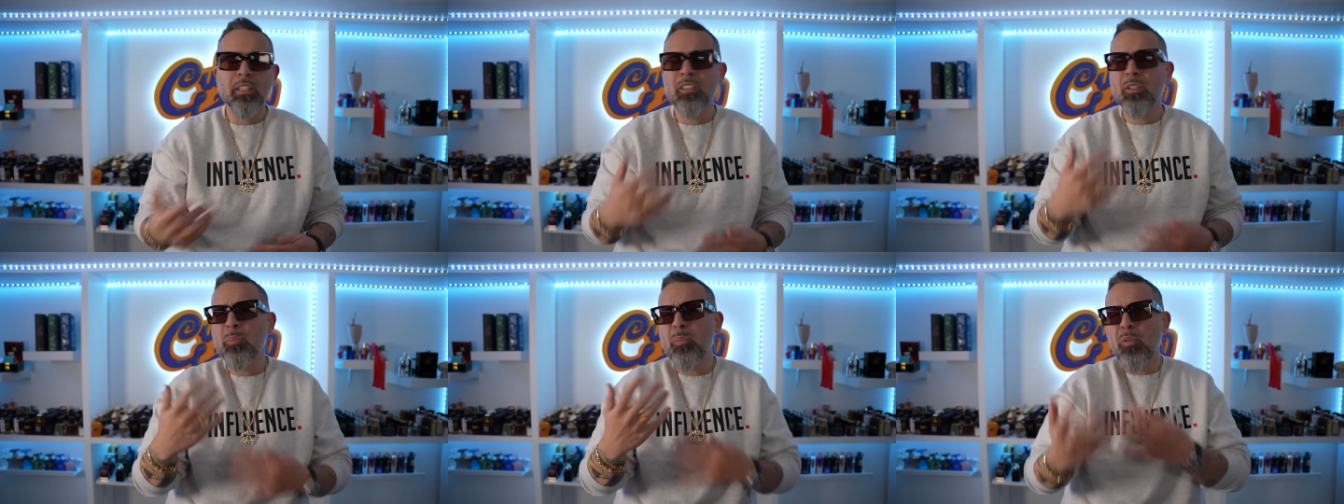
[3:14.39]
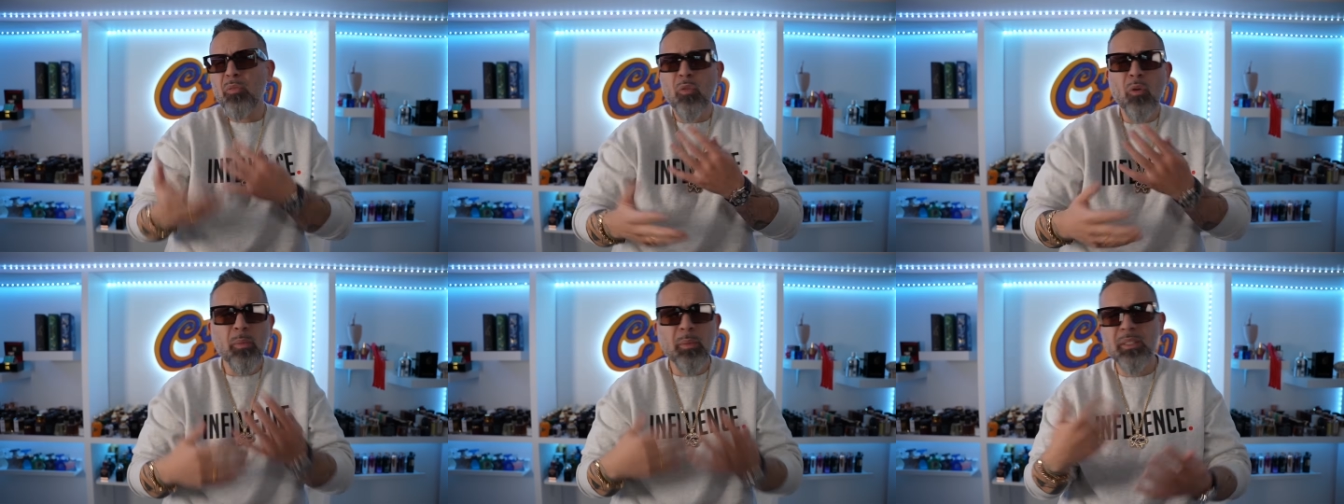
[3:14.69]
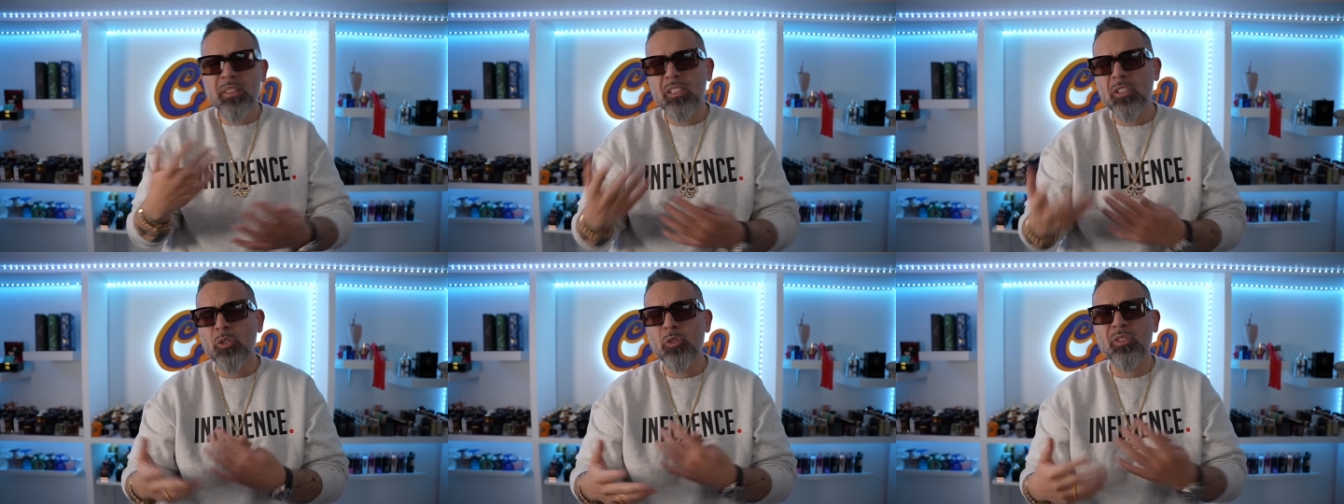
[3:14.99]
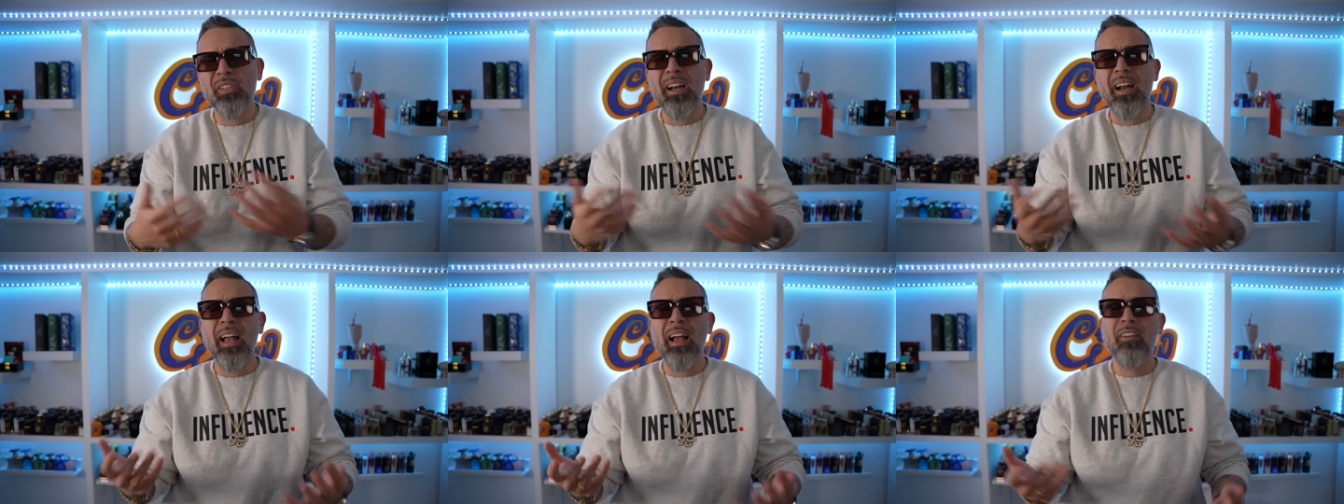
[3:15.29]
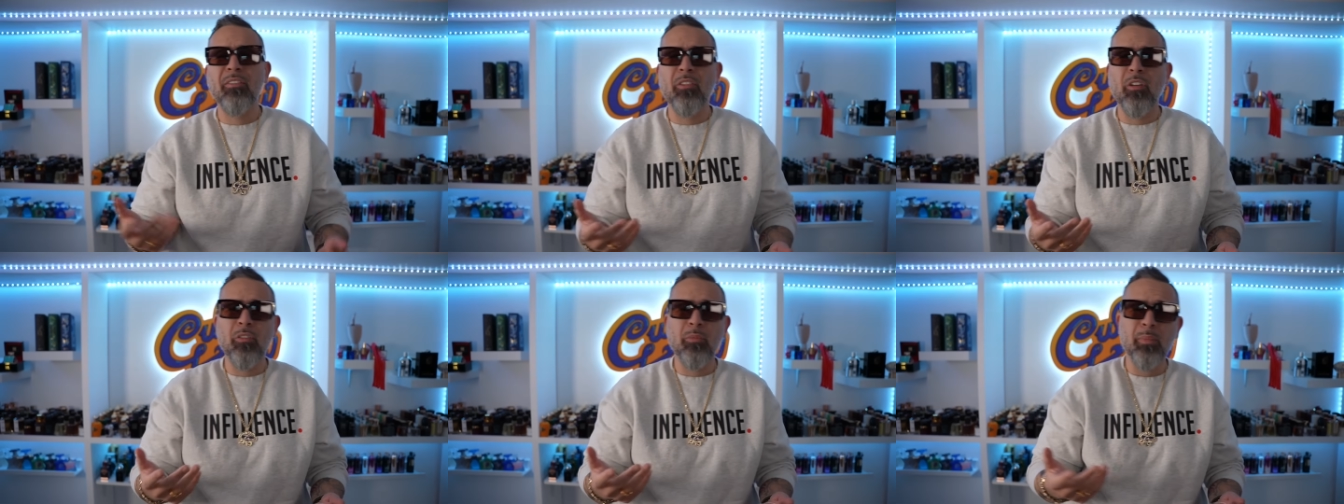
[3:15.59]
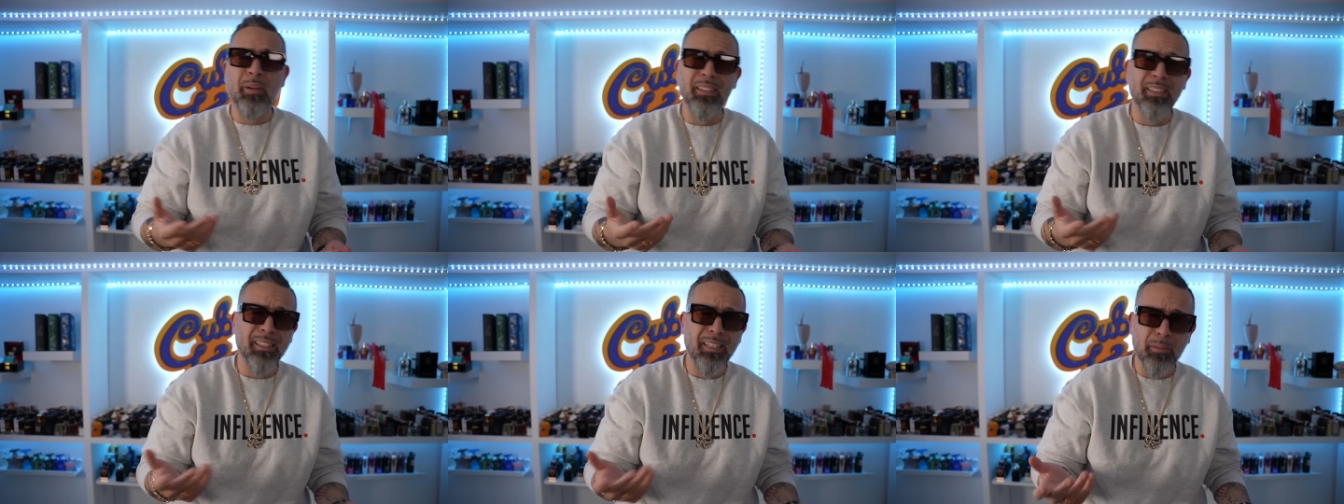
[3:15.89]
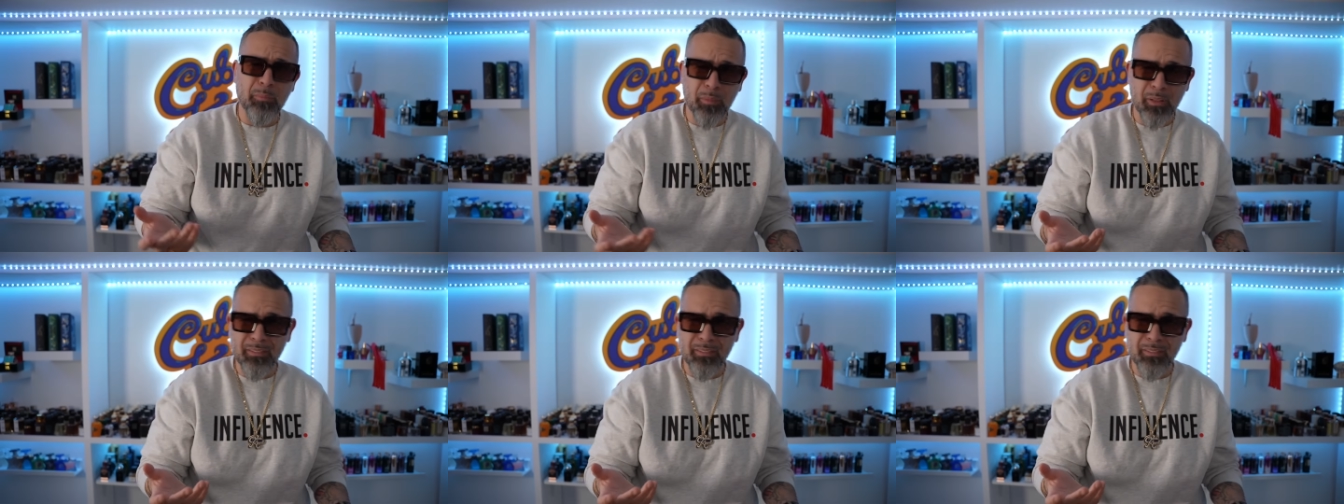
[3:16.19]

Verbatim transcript: Is the performance issues that I have off my skin,